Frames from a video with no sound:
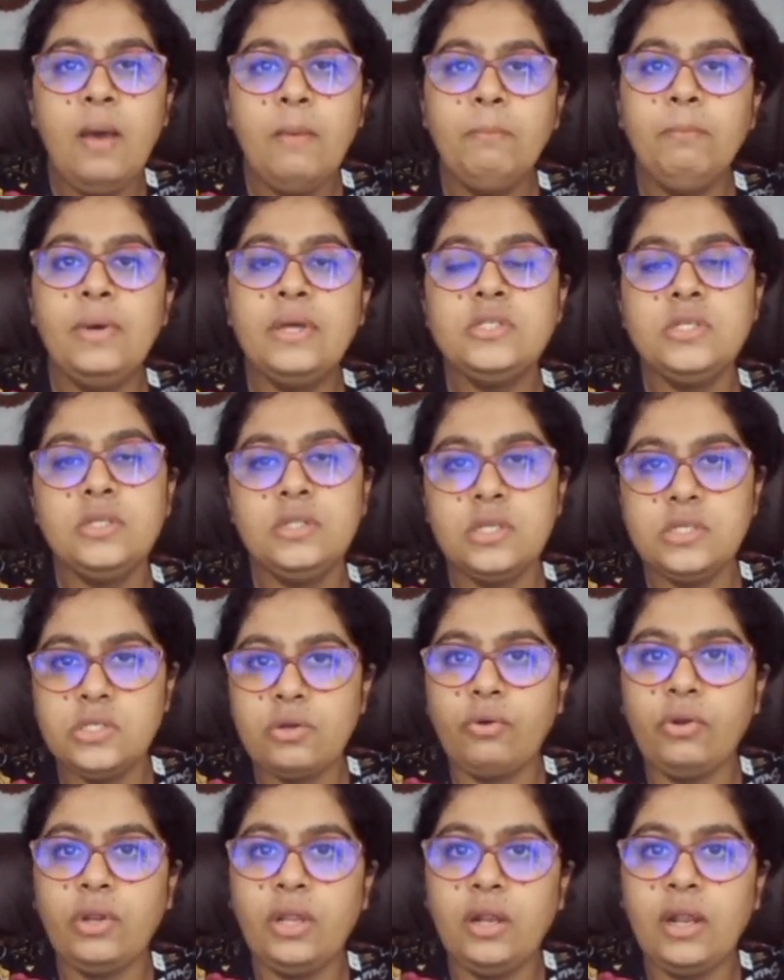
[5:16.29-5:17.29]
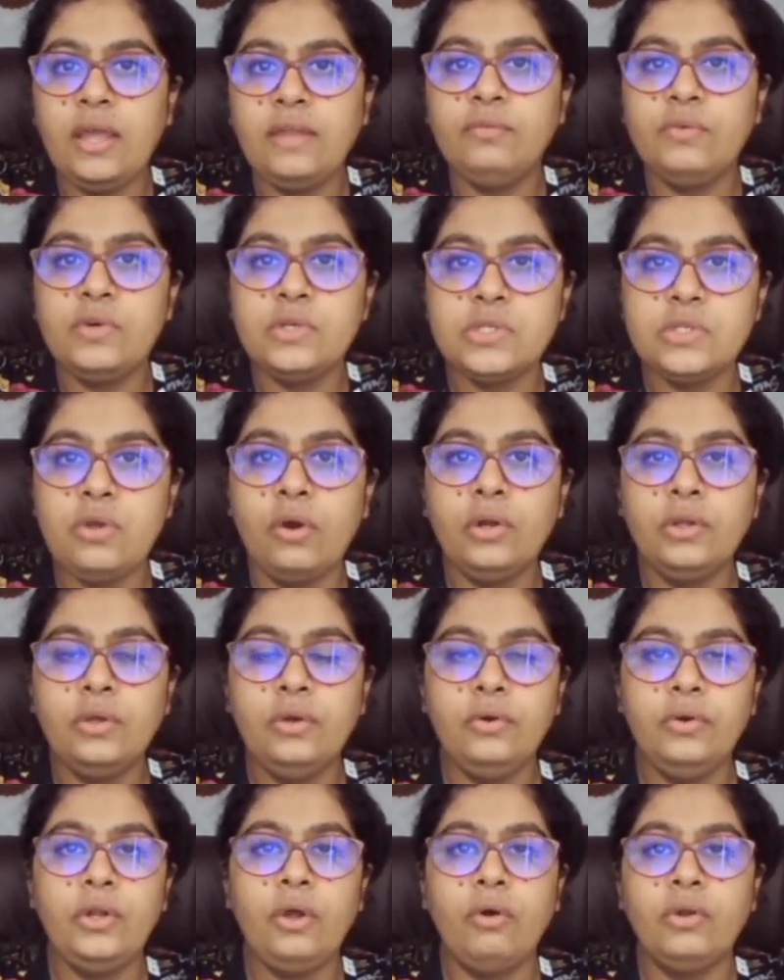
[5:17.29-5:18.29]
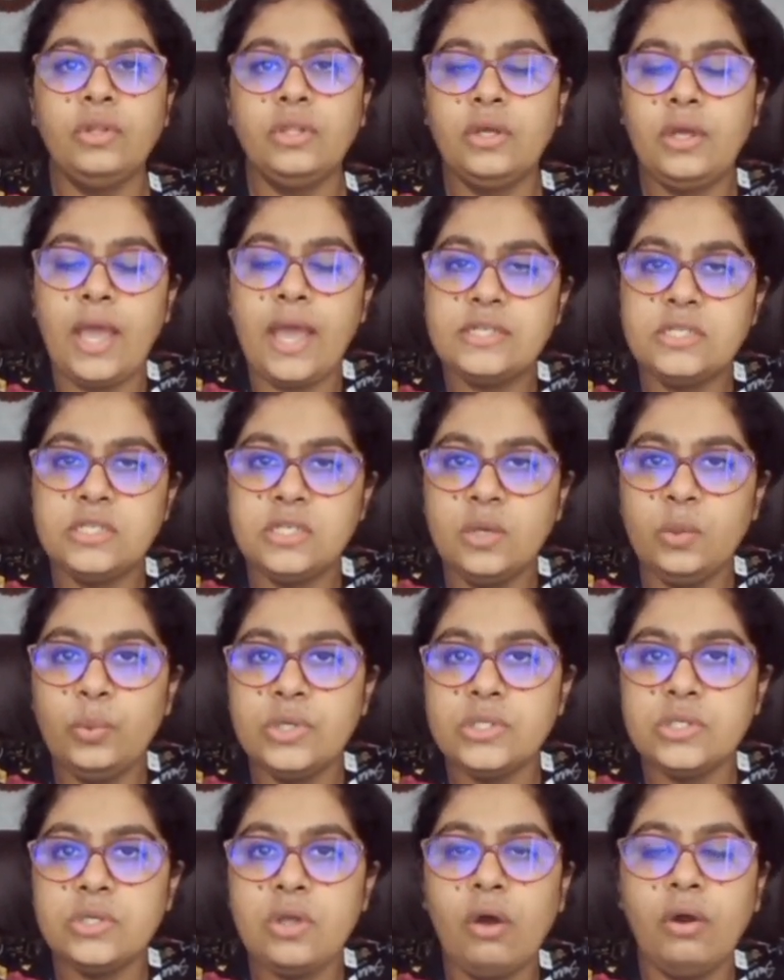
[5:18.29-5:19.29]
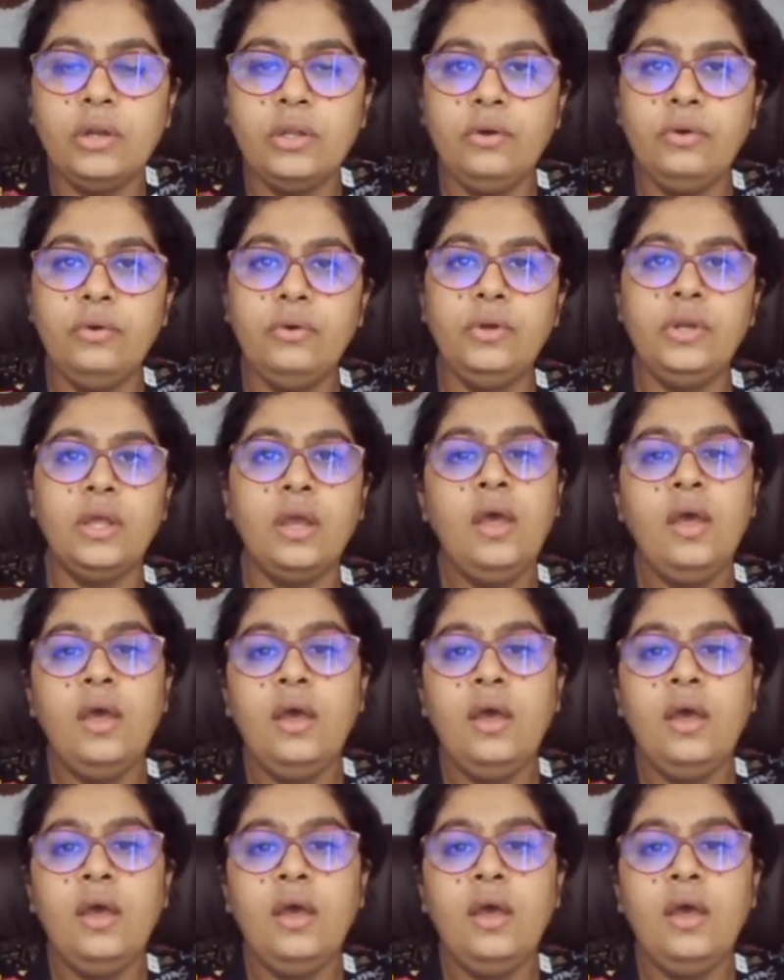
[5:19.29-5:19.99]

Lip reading: but the storyline was not good or the casting was not good,